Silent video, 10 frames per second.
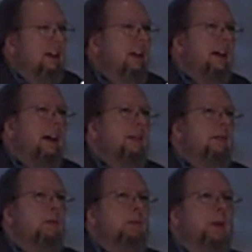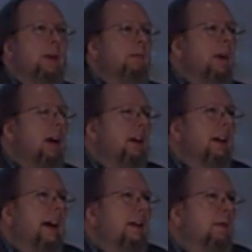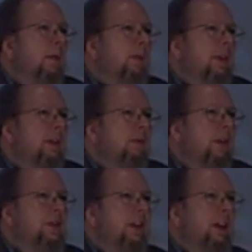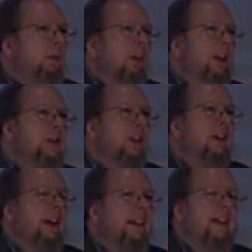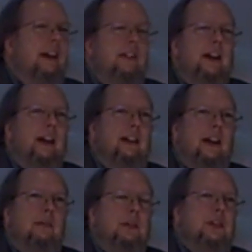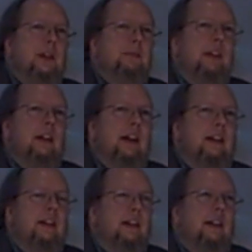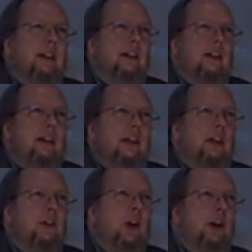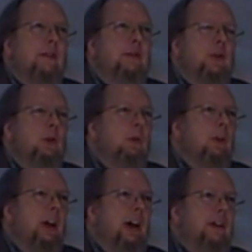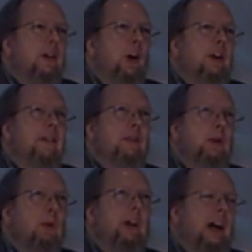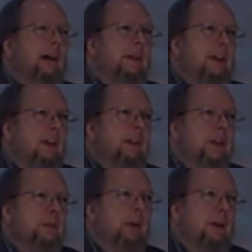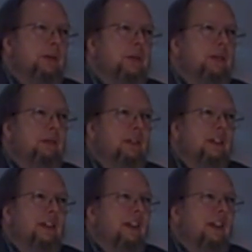Yeah, I put a blog item up once it get religion, and I think the headline was something like, none of you will comment on this post. Yeah.